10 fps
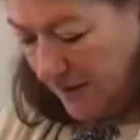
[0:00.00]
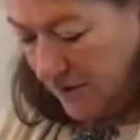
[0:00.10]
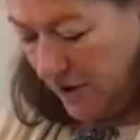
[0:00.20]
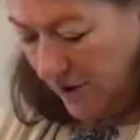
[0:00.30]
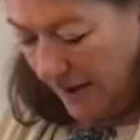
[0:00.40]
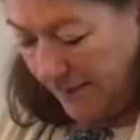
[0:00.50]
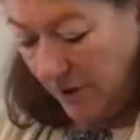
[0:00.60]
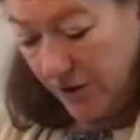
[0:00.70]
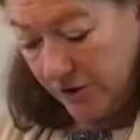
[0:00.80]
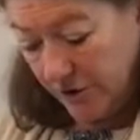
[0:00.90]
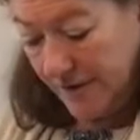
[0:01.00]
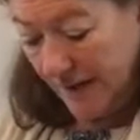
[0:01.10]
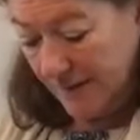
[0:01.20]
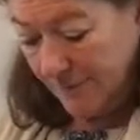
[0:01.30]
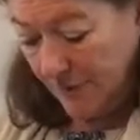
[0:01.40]
So I'm going to do it
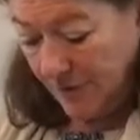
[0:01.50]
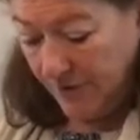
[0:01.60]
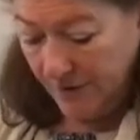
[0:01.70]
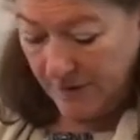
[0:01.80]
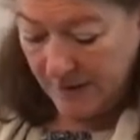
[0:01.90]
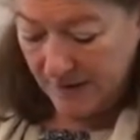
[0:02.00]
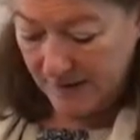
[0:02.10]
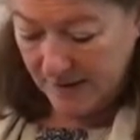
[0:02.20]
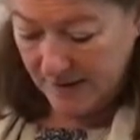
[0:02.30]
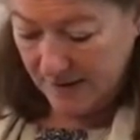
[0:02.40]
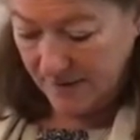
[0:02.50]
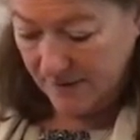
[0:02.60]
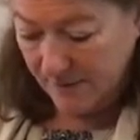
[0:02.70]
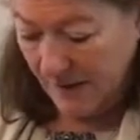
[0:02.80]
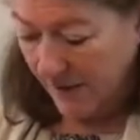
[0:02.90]
as per his
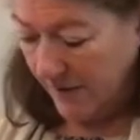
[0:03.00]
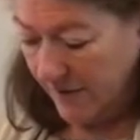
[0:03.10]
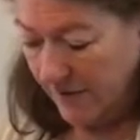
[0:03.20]
method.